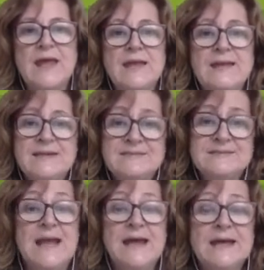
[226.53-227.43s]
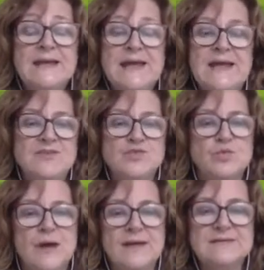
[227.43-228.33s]
Next slide, it's
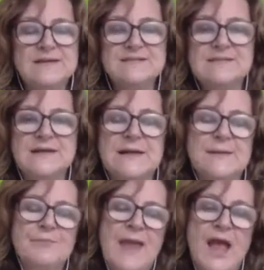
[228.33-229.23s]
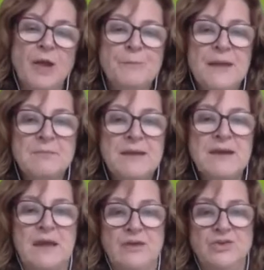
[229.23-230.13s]
what it's helping me
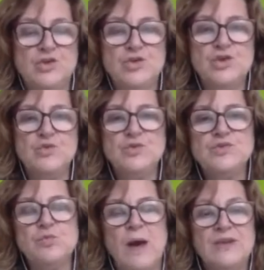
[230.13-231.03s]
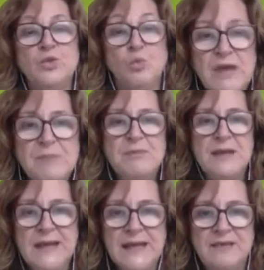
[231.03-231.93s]
introduce what we
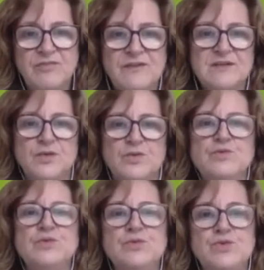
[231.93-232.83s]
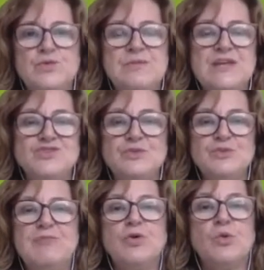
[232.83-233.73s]
believe as a consortium that should
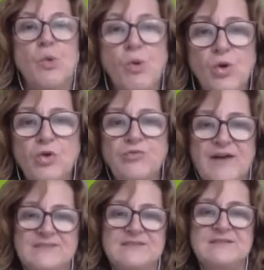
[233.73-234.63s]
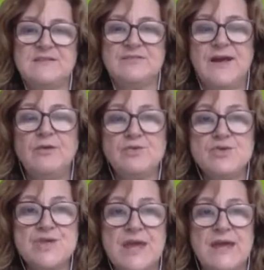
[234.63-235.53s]
be for all of us in the value
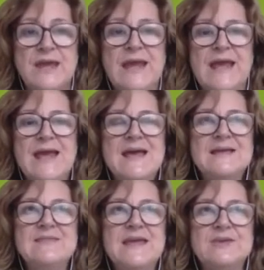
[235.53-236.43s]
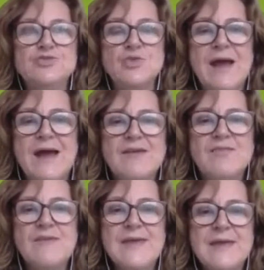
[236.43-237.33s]
chain, the
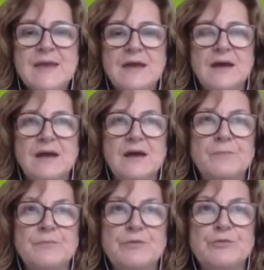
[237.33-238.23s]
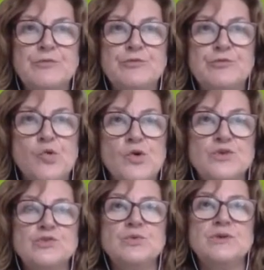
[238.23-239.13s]
driving force
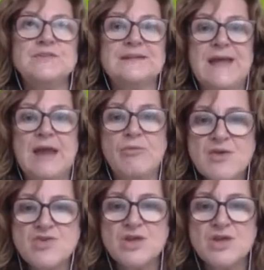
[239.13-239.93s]
towards the direction